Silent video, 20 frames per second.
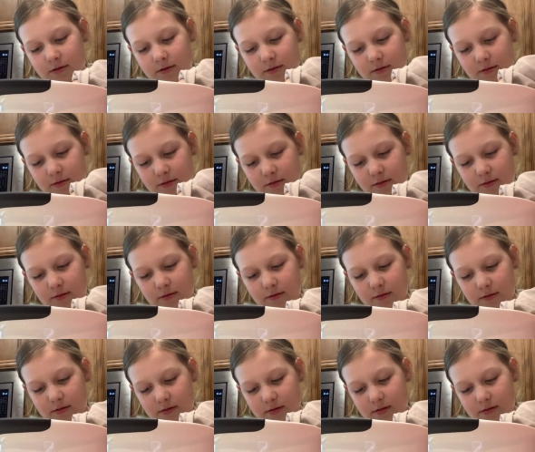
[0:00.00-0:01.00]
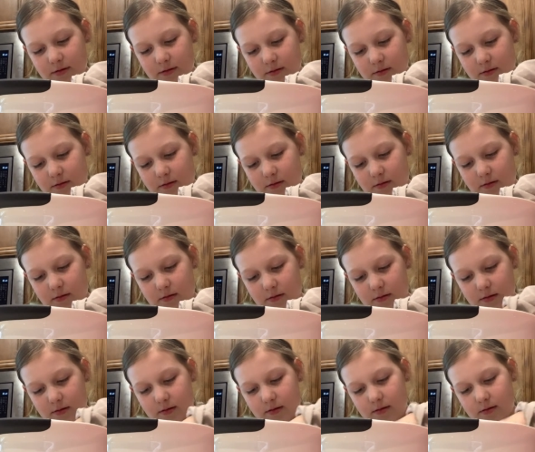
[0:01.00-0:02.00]

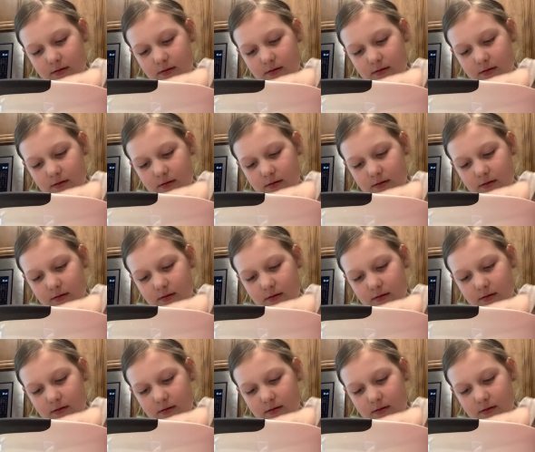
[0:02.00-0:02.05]
No one is speaking in this clip.